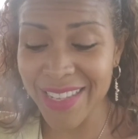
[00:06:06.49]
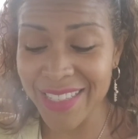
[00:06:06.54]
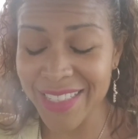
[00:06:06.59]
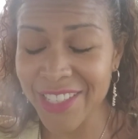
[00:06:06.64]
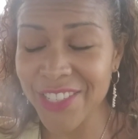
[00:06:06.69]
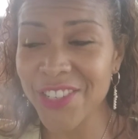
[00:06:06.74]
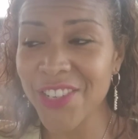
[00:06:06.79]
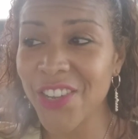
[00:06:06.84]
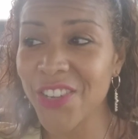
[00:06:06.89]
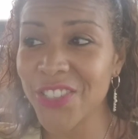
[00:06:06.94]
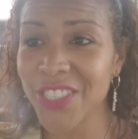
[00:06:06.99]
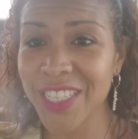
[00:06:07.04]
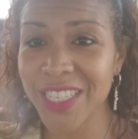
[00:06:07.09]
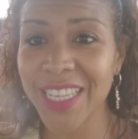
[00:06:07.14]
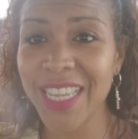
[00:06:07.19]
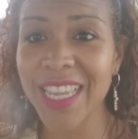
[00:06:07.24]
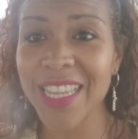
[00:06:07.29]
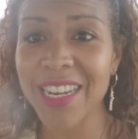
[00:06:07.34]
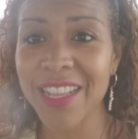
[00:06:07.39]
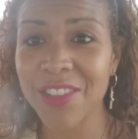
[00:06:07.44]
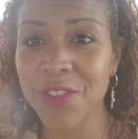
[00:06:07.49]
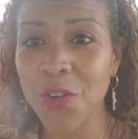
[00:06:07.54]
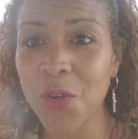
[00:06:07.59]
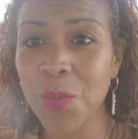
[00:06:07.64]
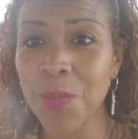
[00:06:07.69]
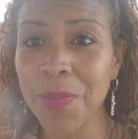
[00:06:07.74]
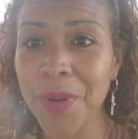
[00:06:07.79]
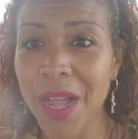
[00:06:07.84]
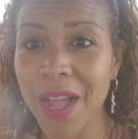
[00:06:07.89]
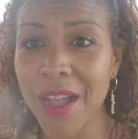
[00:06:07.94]
To get
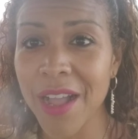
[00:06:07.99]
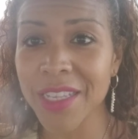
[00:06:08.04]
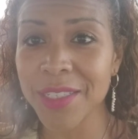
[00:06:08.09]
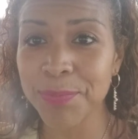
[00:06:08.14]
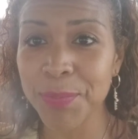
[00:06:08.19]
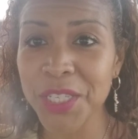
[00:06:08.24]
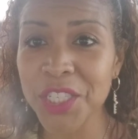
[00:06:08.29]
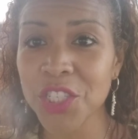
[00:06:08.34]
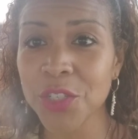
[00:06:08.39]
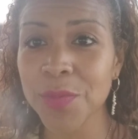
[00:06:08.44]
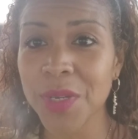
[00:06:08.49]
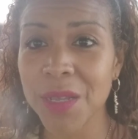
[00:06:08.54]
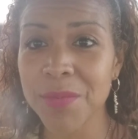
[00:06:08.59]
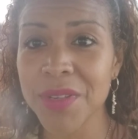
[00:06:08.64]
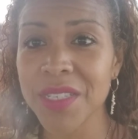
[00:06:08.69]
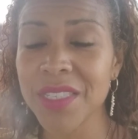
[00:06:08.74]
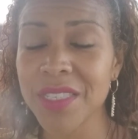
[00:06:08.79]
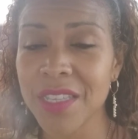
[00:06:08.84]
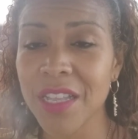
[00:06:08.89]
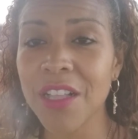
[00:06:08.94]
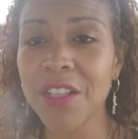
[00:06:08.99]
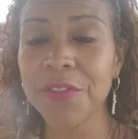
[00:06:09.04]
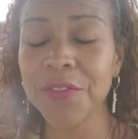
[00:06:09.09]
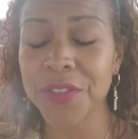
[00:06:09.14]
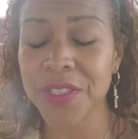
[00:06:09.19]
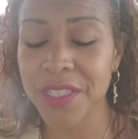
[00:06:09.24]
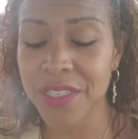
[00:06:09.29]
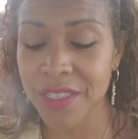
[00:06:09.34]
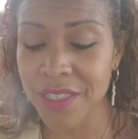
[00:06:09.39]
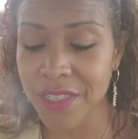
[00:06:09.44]
a picture by myself
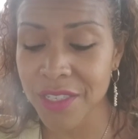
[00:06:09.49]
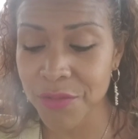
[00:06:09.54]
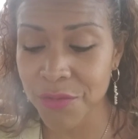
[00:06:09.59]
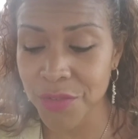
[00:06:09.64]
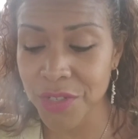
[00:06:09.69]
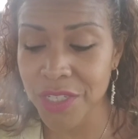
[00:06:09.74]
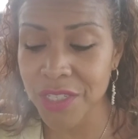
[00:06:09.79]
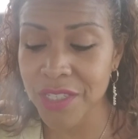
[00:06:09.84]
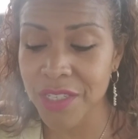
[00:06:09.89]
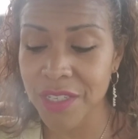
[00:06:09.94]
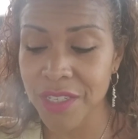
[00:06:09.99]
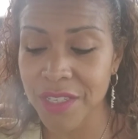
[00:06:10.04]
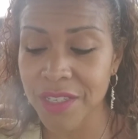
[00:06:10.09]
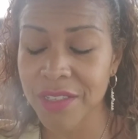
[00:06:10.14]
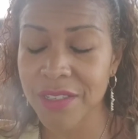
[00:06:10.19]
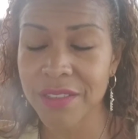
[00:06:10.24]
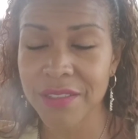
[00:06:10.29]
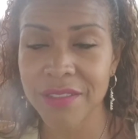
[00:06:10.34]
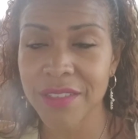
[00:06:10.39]
is really,